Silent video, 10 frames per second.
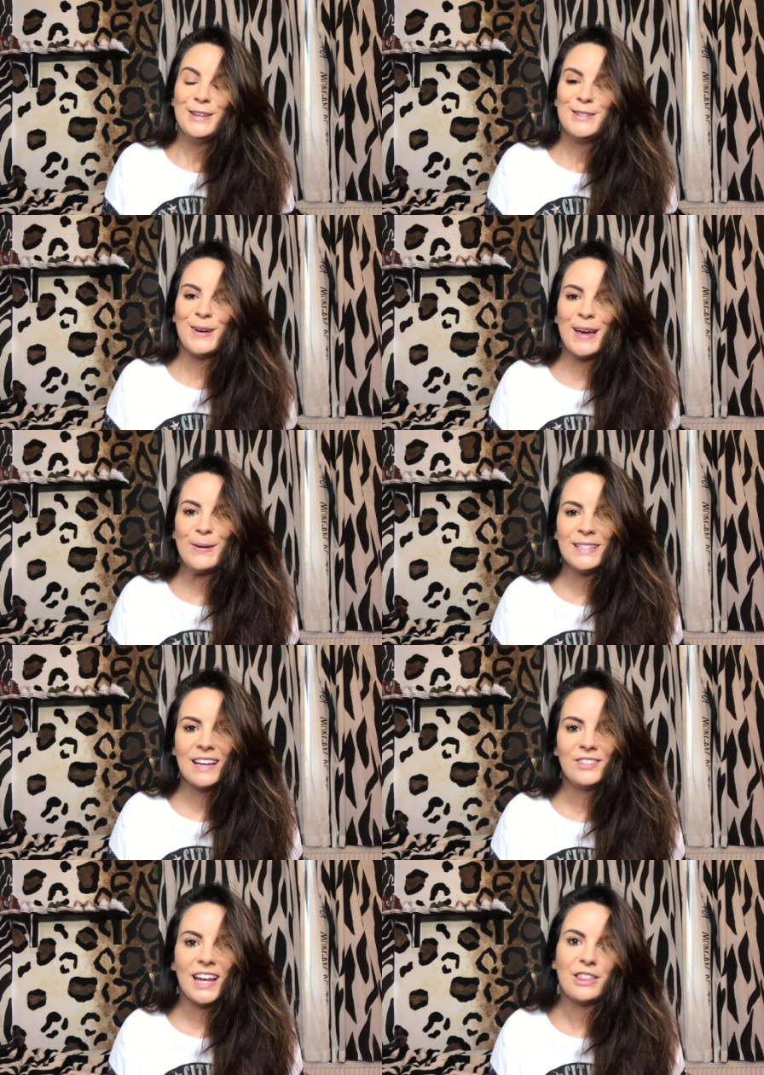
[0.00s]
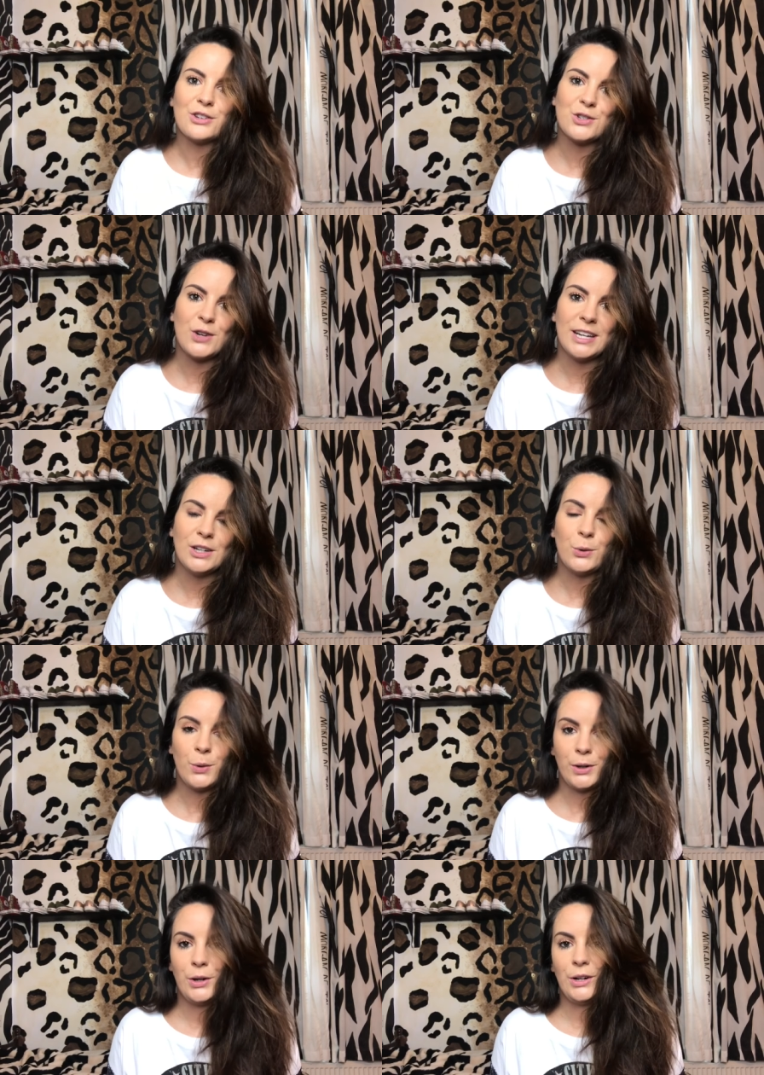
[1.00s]
So I always have to either straighten it
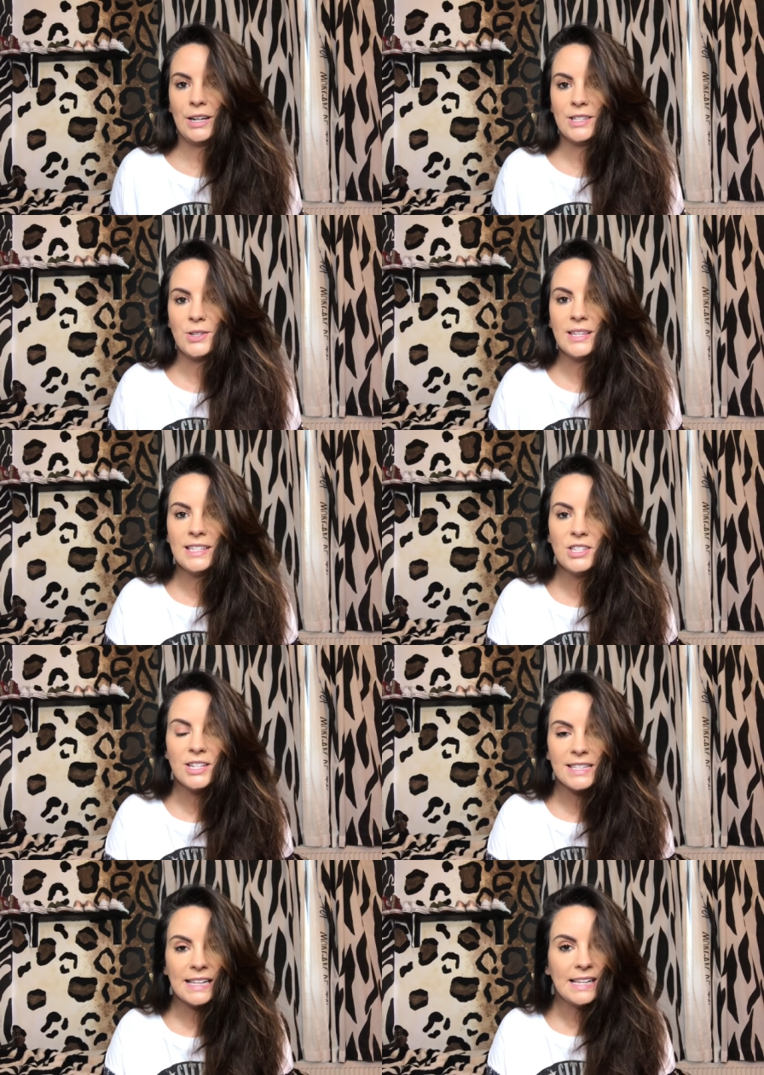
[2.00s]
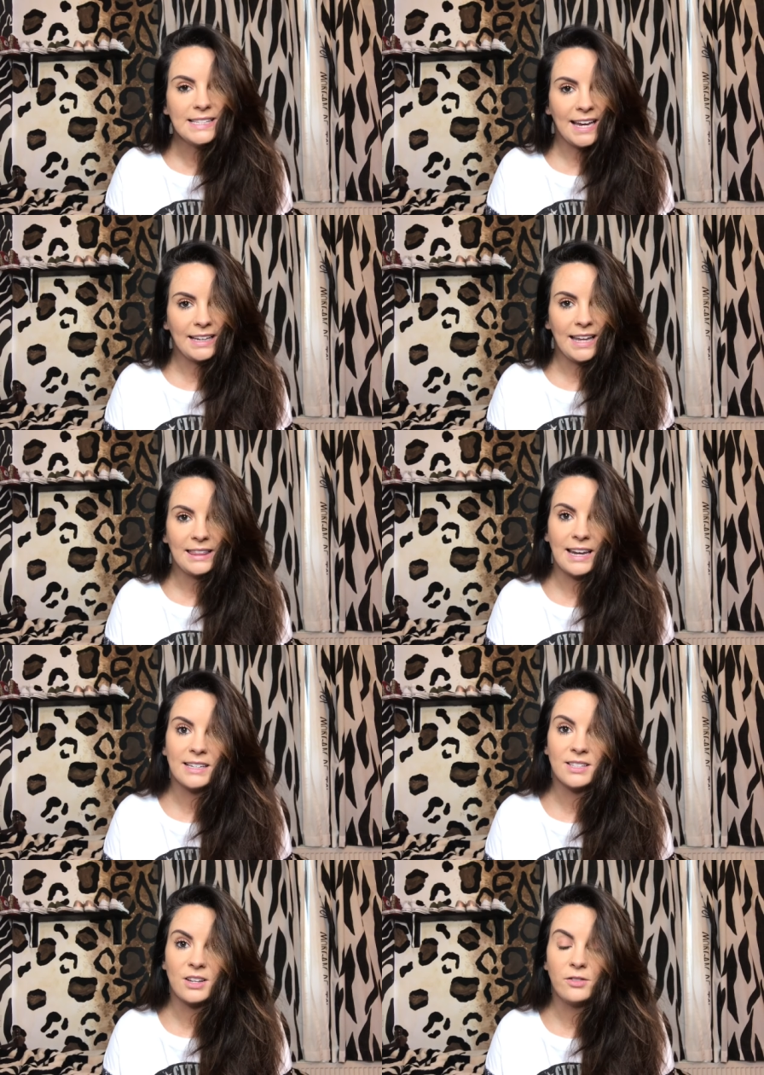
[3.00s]
or curl it. So this is just a little technique that I
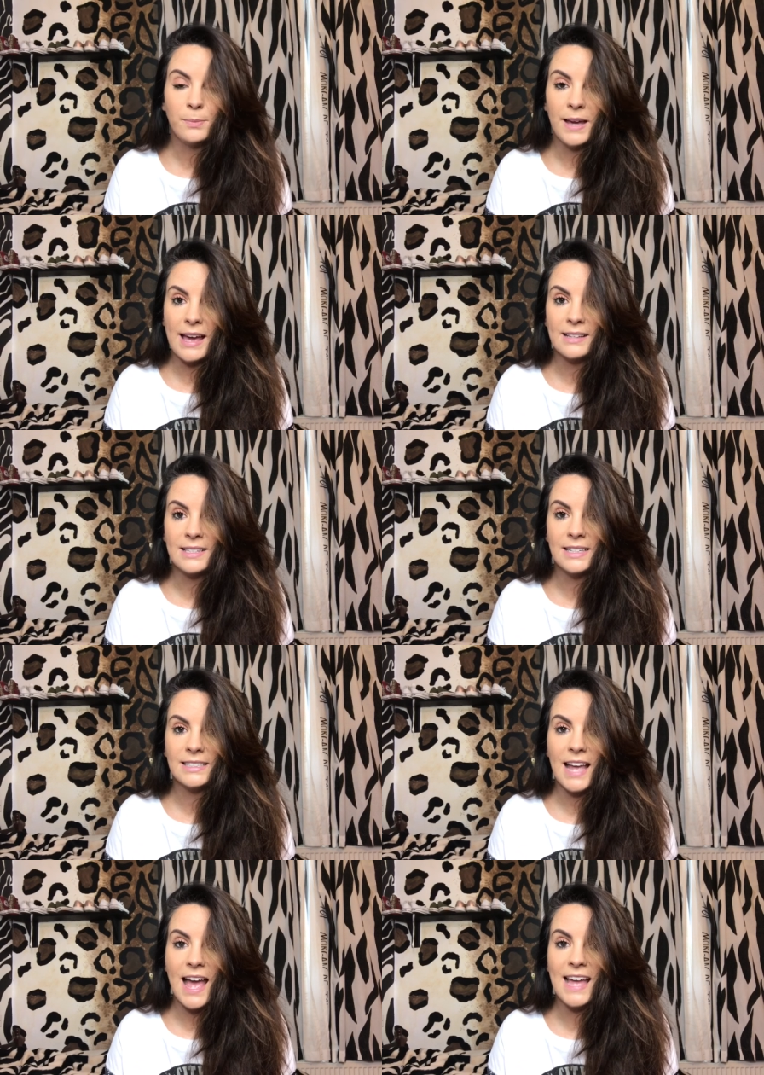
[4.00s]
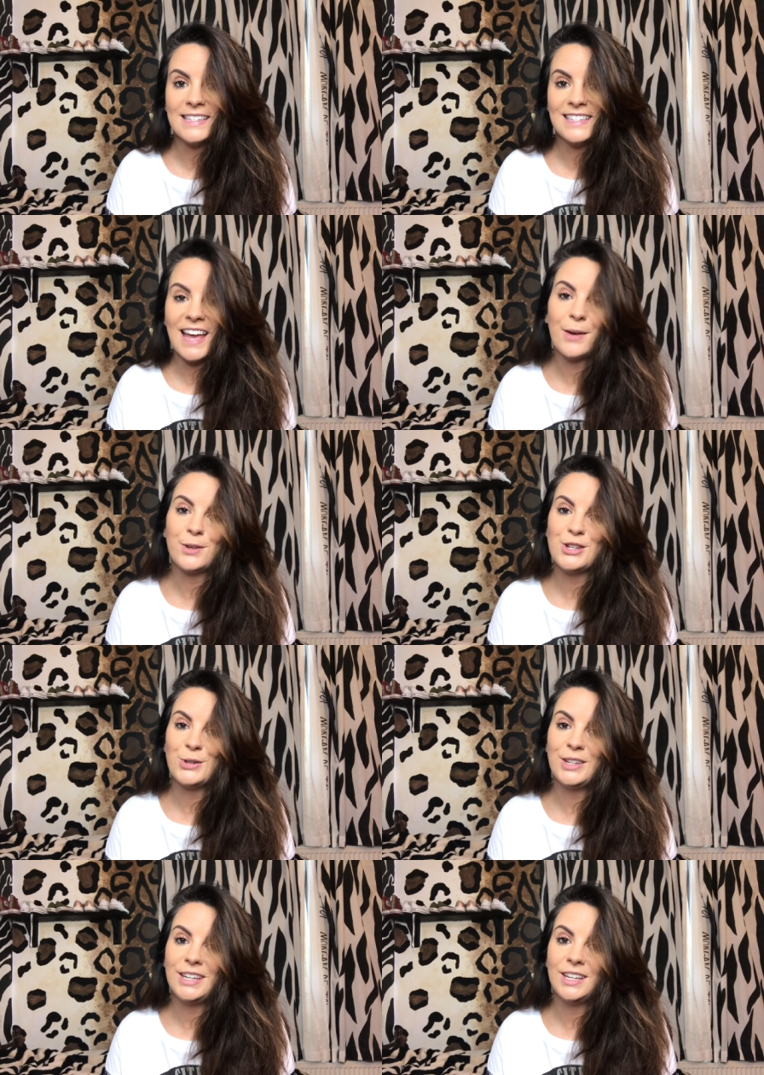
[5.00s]
discovered by accident, and I will
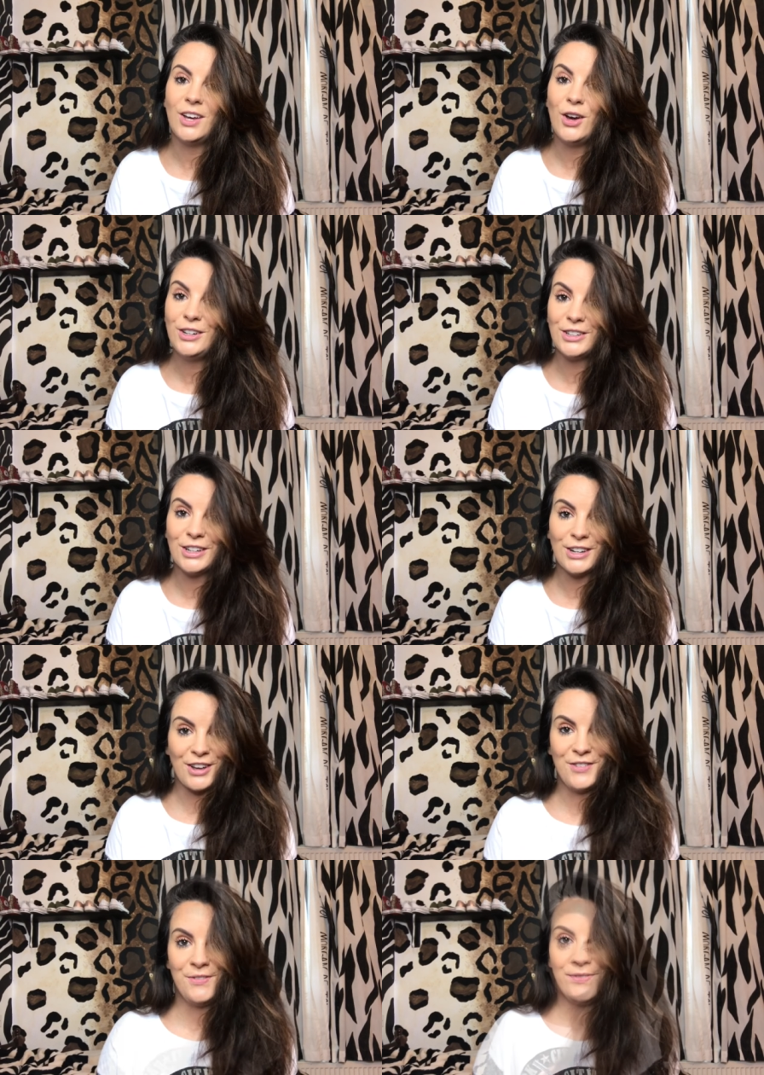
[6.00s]
show you how to do it now.